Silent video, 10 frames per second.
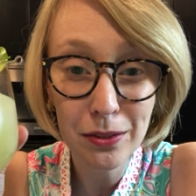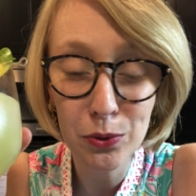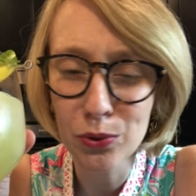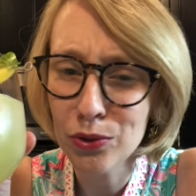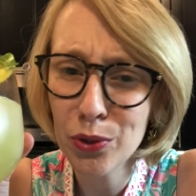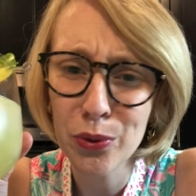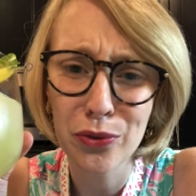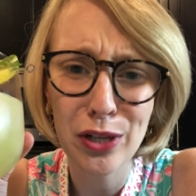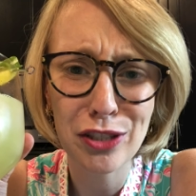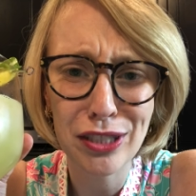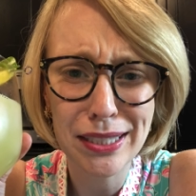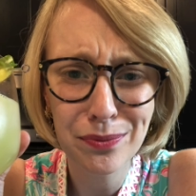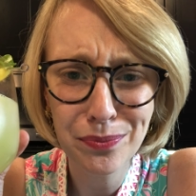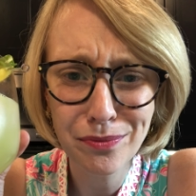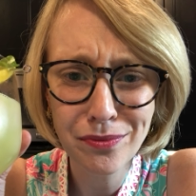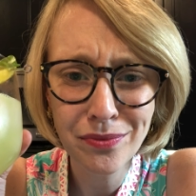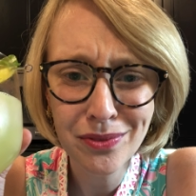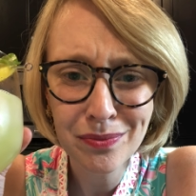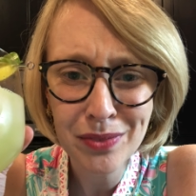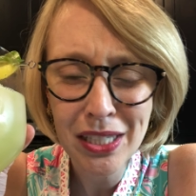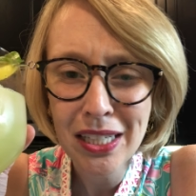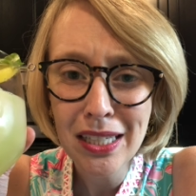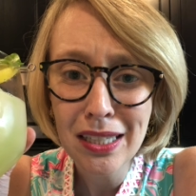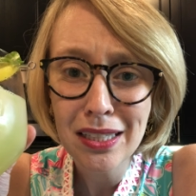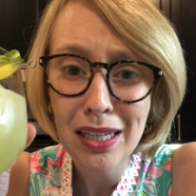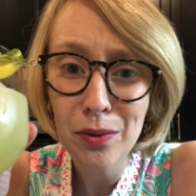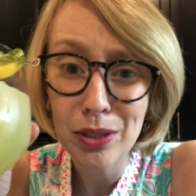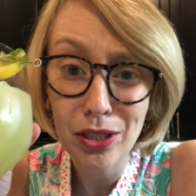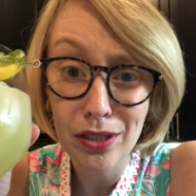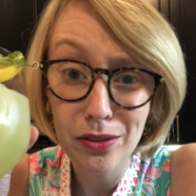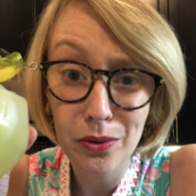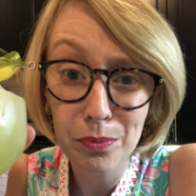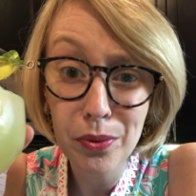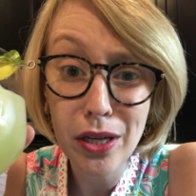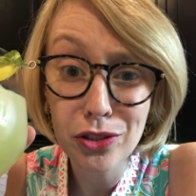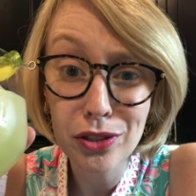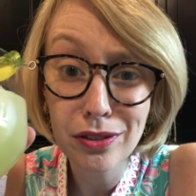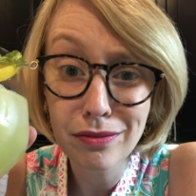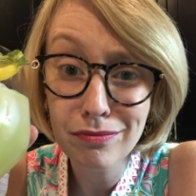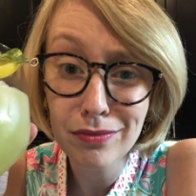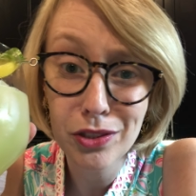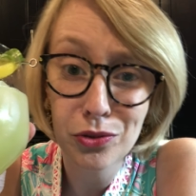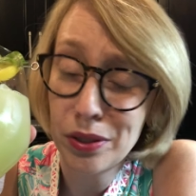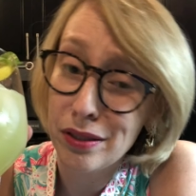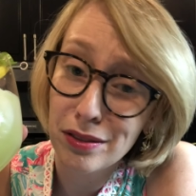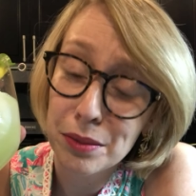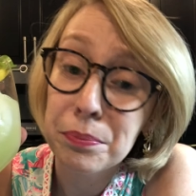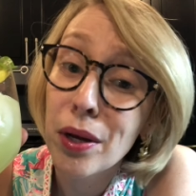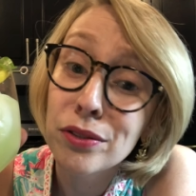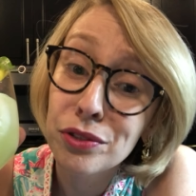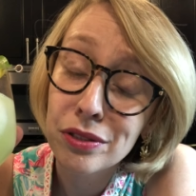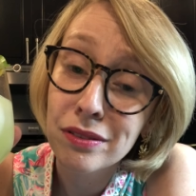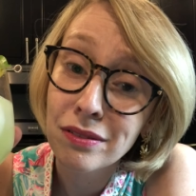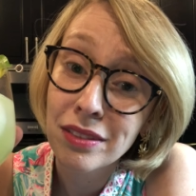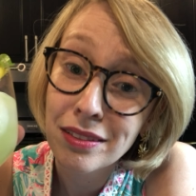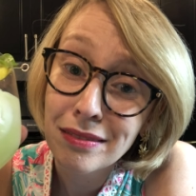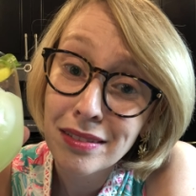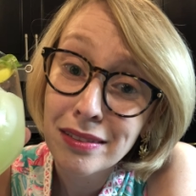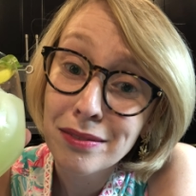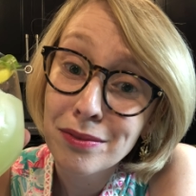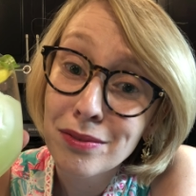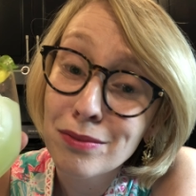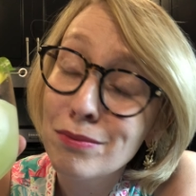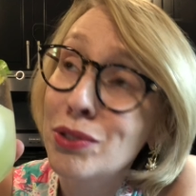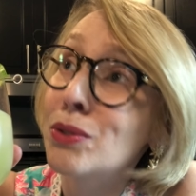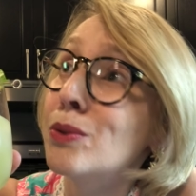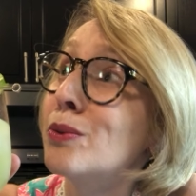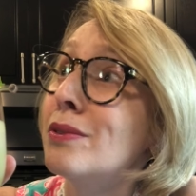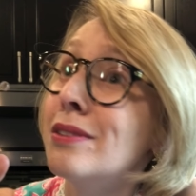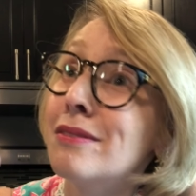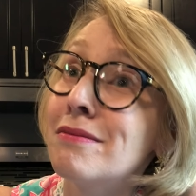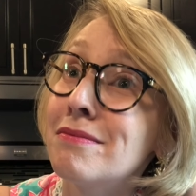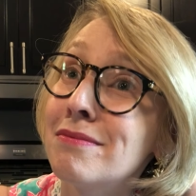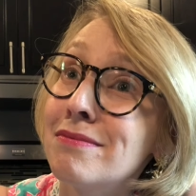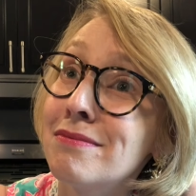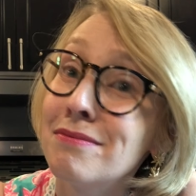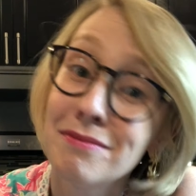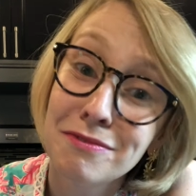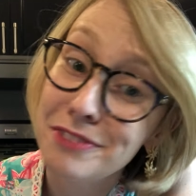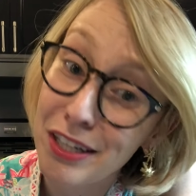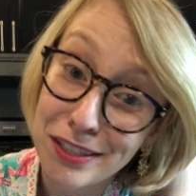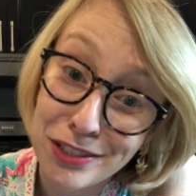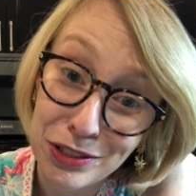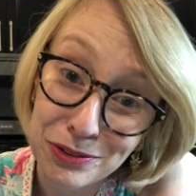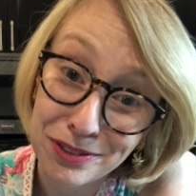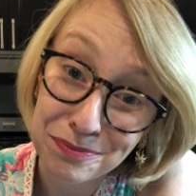Ooh, so refreshing. I wish I could go to brunch and drink this at brunch. Soon, very soon.